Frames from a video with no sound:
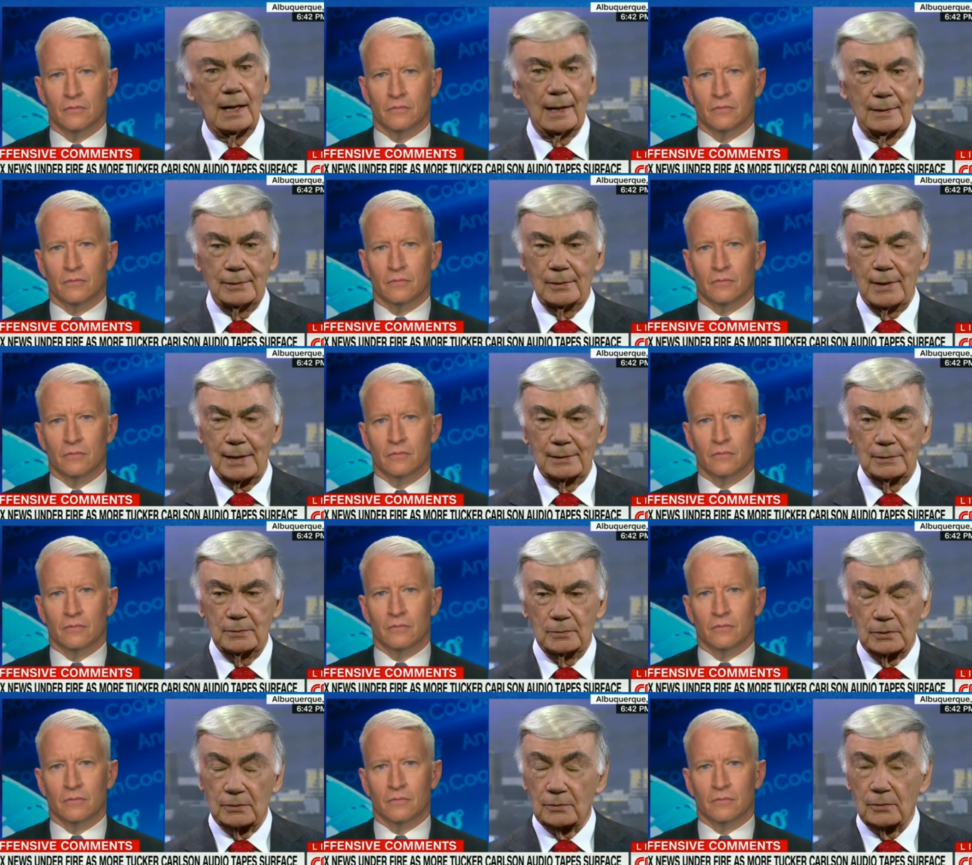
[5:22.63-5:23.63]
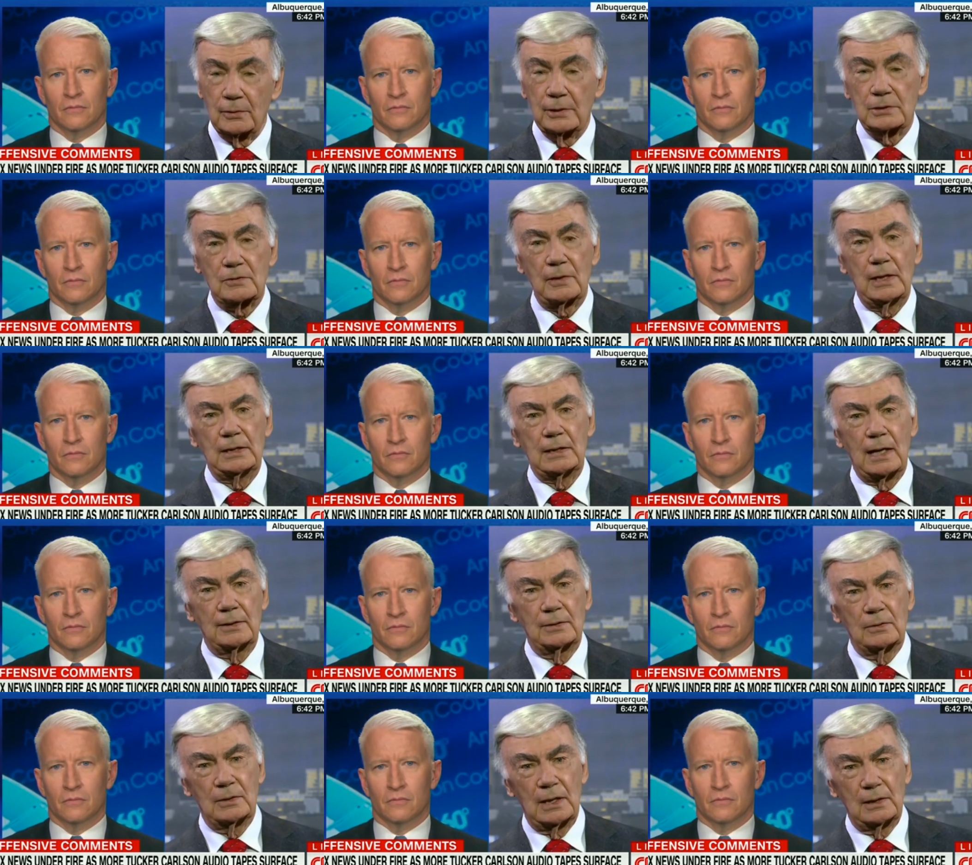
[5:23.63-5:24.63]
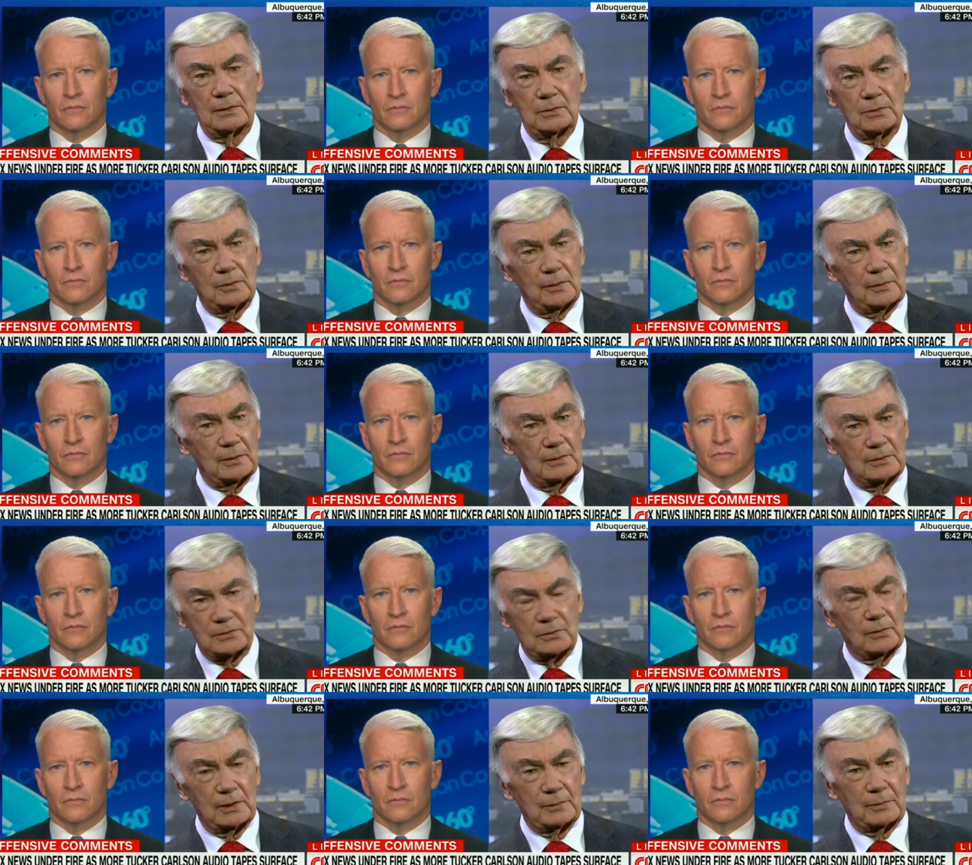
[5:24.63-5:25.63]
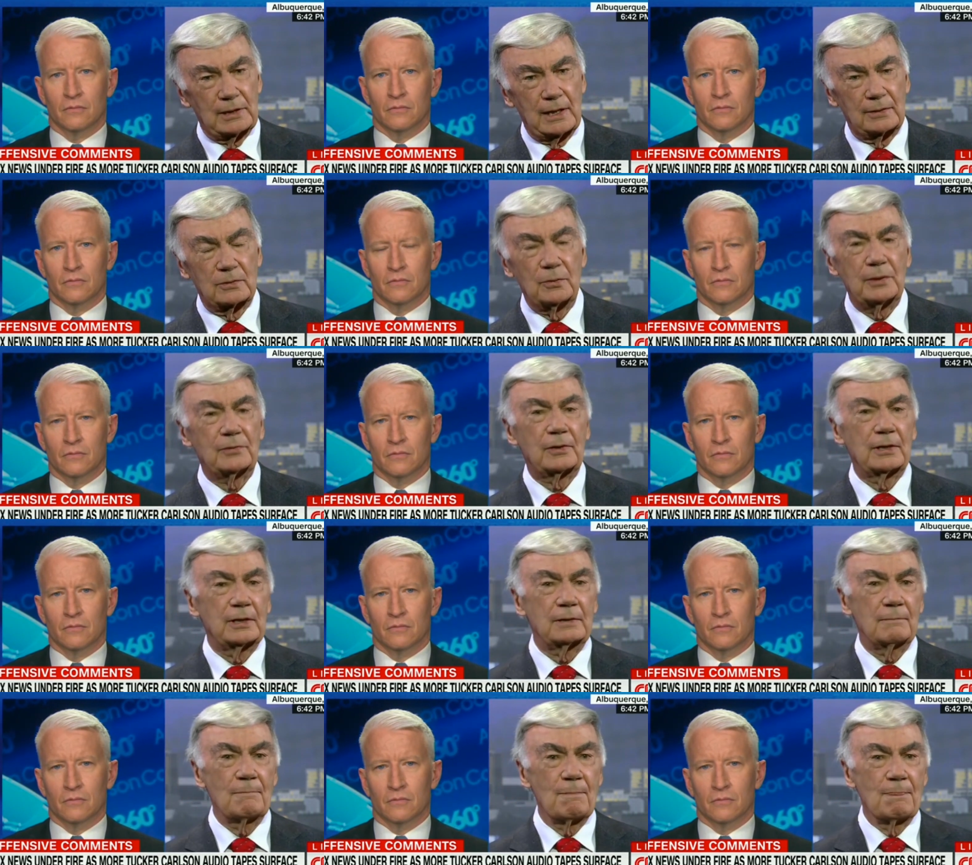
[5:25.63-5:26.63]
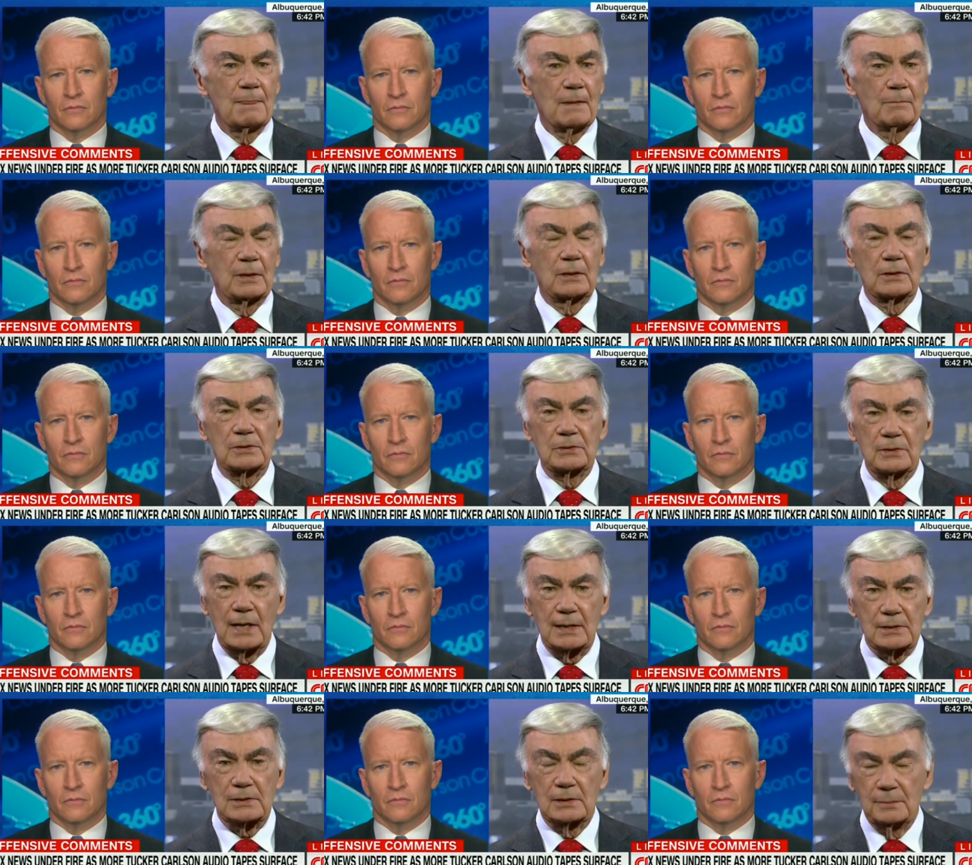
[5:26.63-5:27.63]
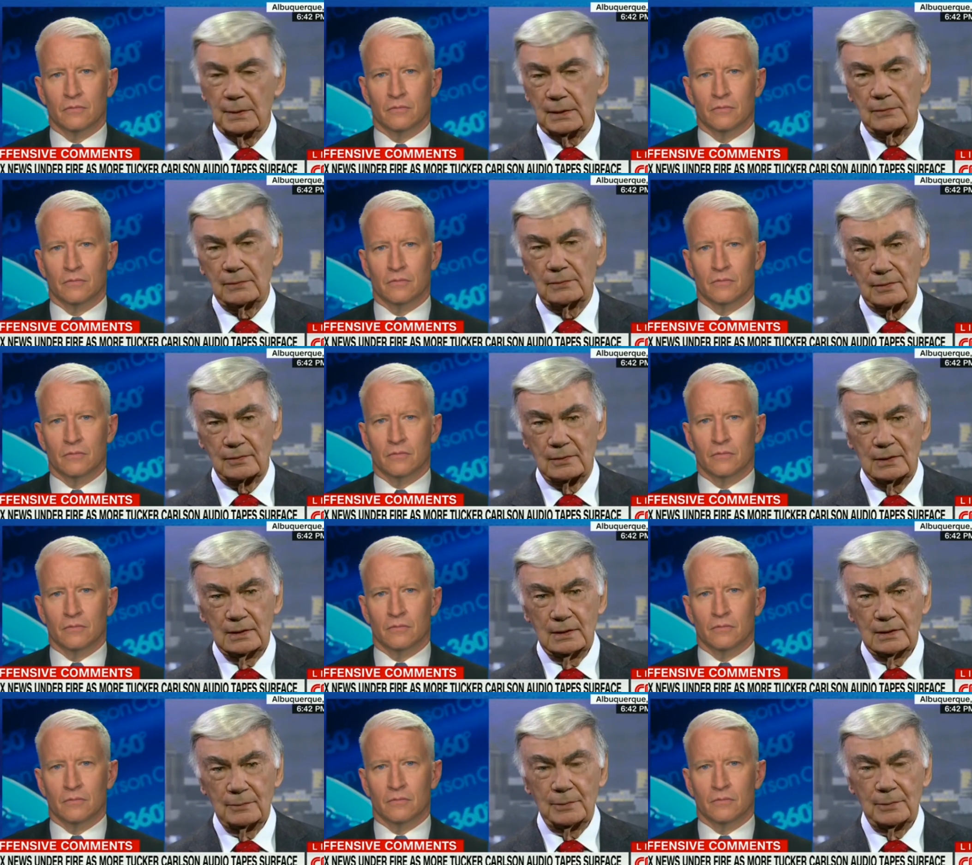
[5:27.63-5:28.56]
Speaker 1: I know how to do a story straight, I know how to do a story without twisting it, because that's their business.